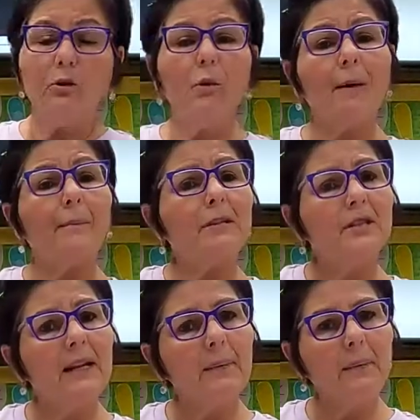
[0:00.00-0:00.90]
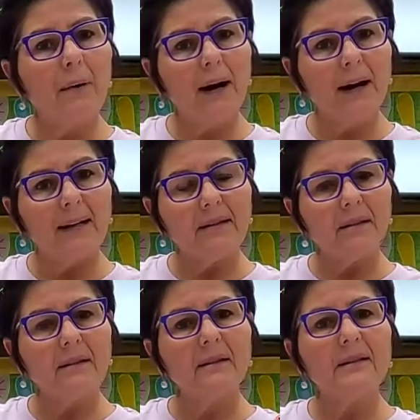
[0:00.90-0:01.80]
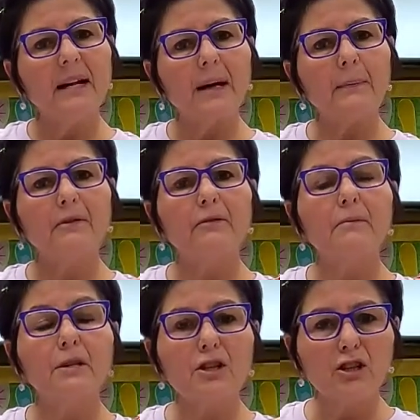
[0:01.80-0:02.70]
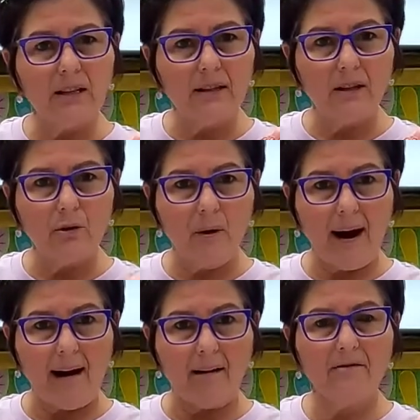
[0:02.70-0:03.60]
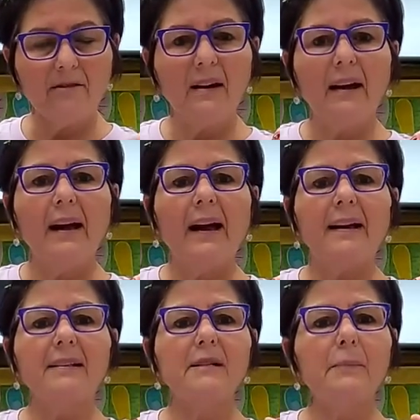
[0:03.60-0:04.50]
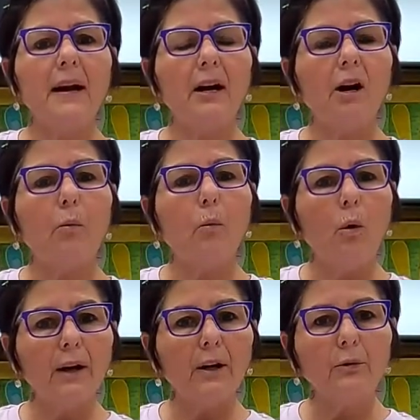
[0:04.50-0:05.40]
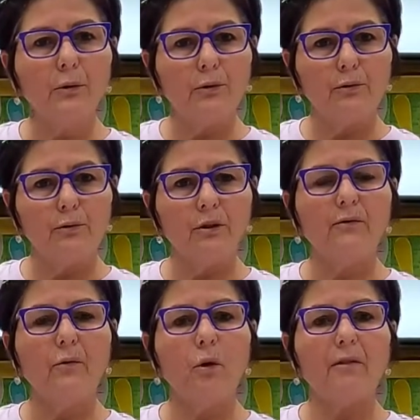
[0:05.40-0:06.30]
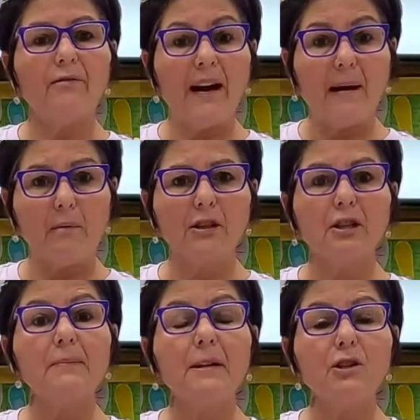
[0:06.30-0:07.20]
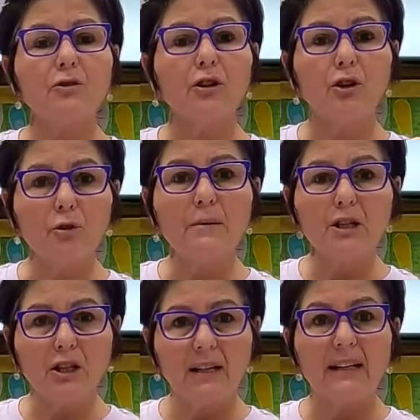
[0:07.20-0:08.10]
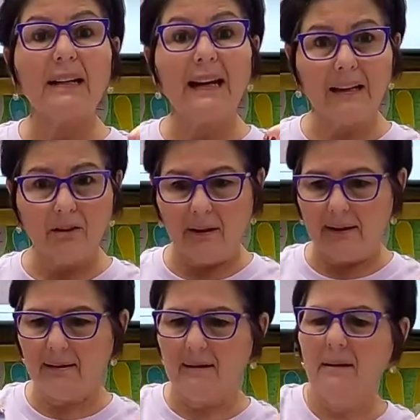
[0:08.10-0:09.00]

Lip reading: want, but just keep in mind the type of machine that you have, and depending on what you use for fabric, just make sure that your machine can handle it.